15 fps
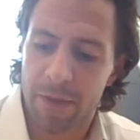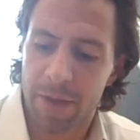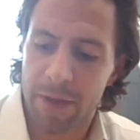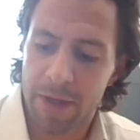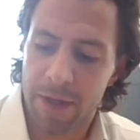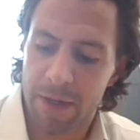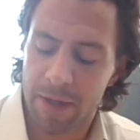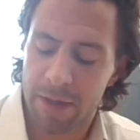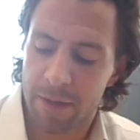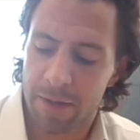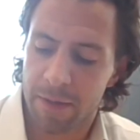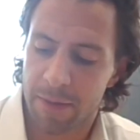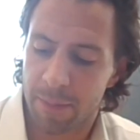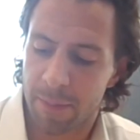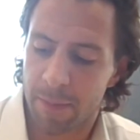
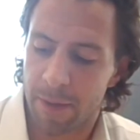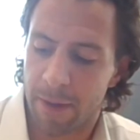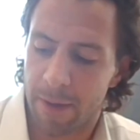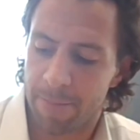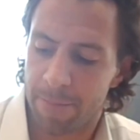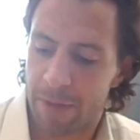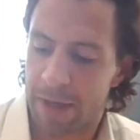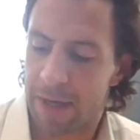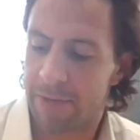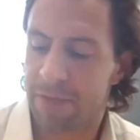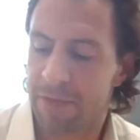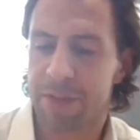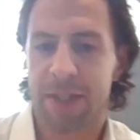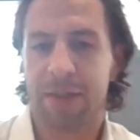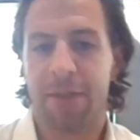
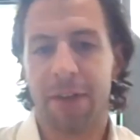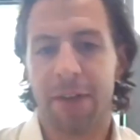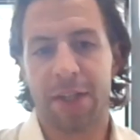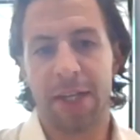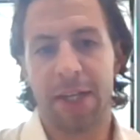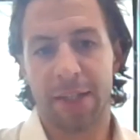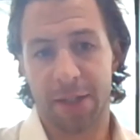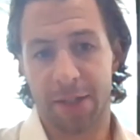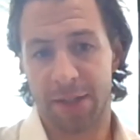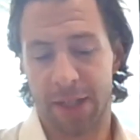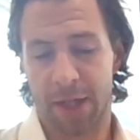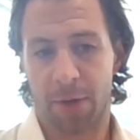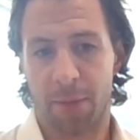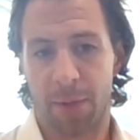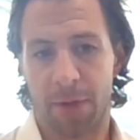Even CVC is
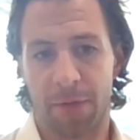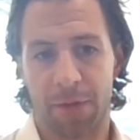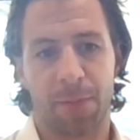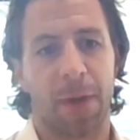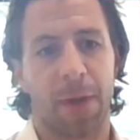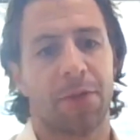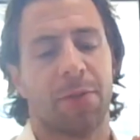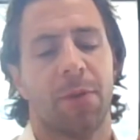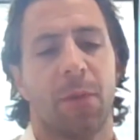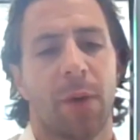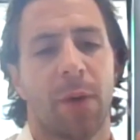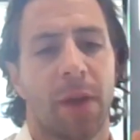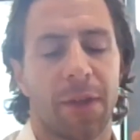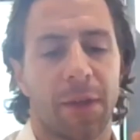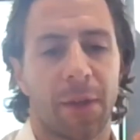considered on a bit of a spectrum, and the
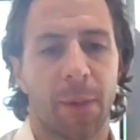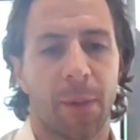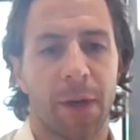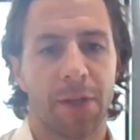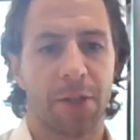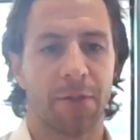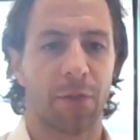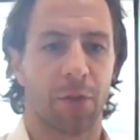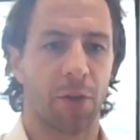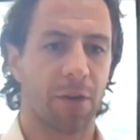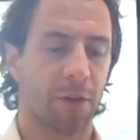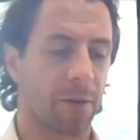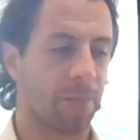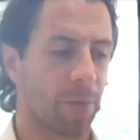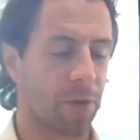way I think about it is you've got
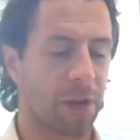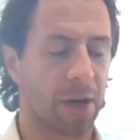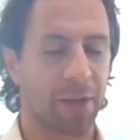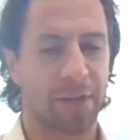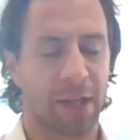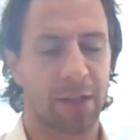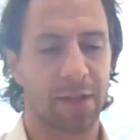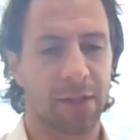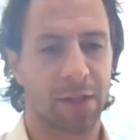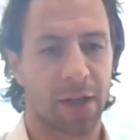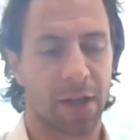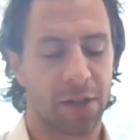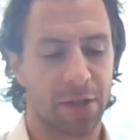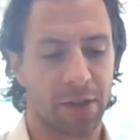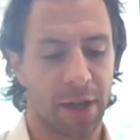on the left-hand
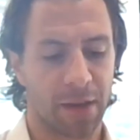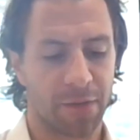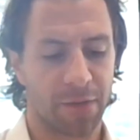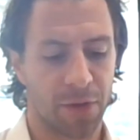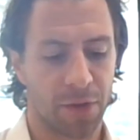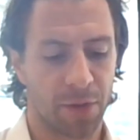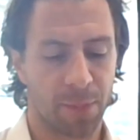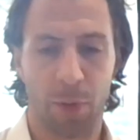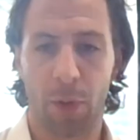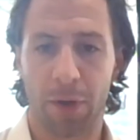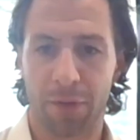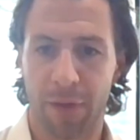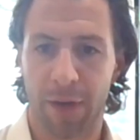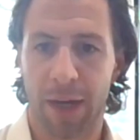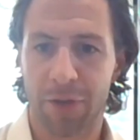side, you'd have your
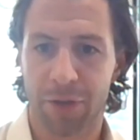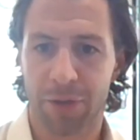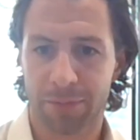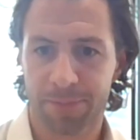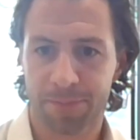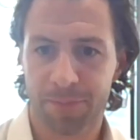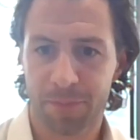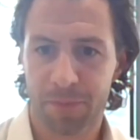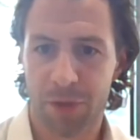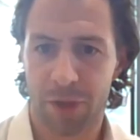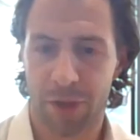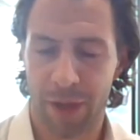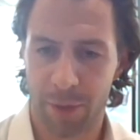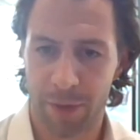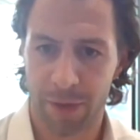purely financial.
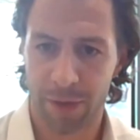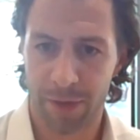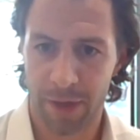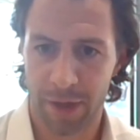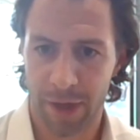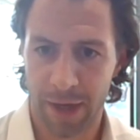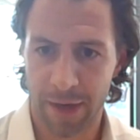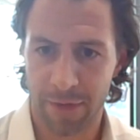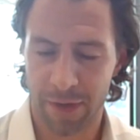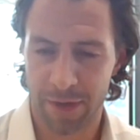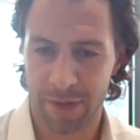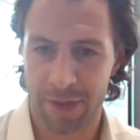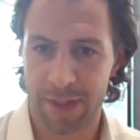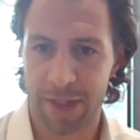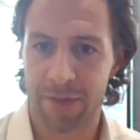So they would, even
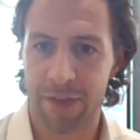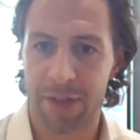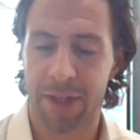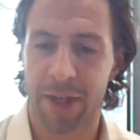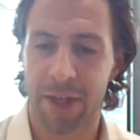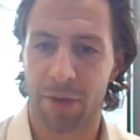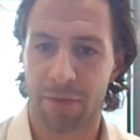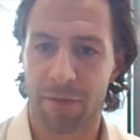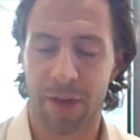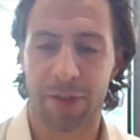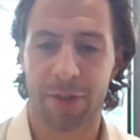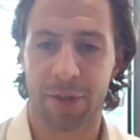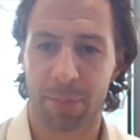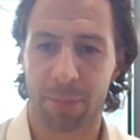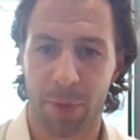as a CVC, you're
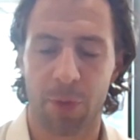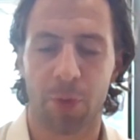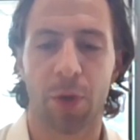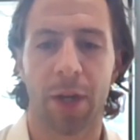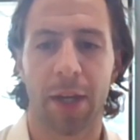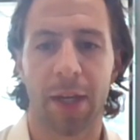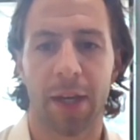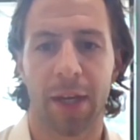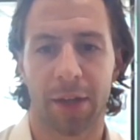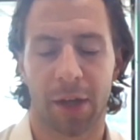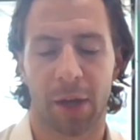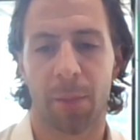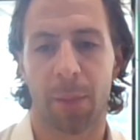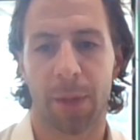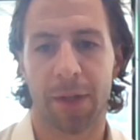investing purely in
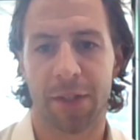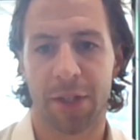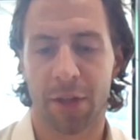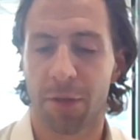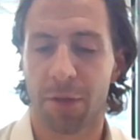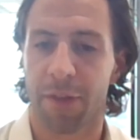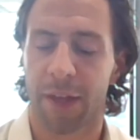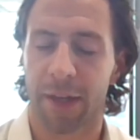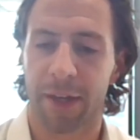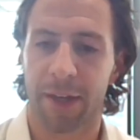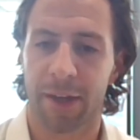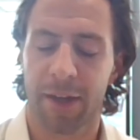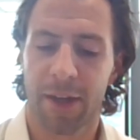companies that you think